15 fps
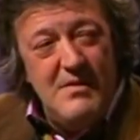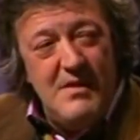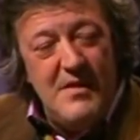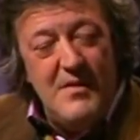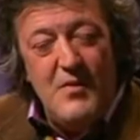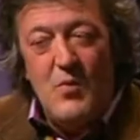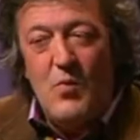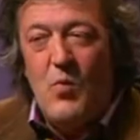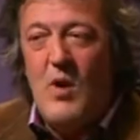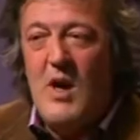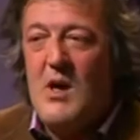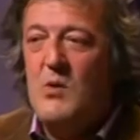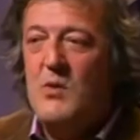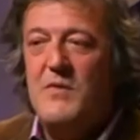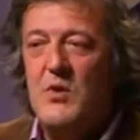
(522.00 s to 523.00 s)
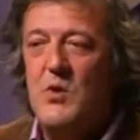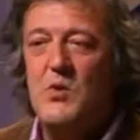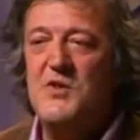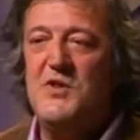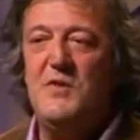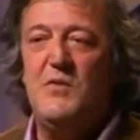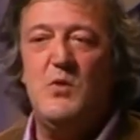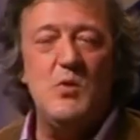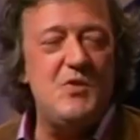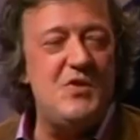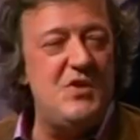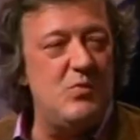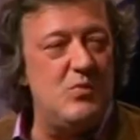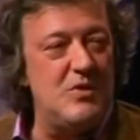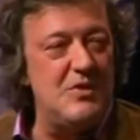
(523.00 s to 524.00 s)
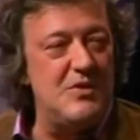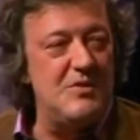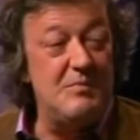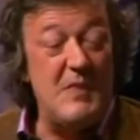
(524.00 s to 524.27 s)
And I thought, wow, of course you would.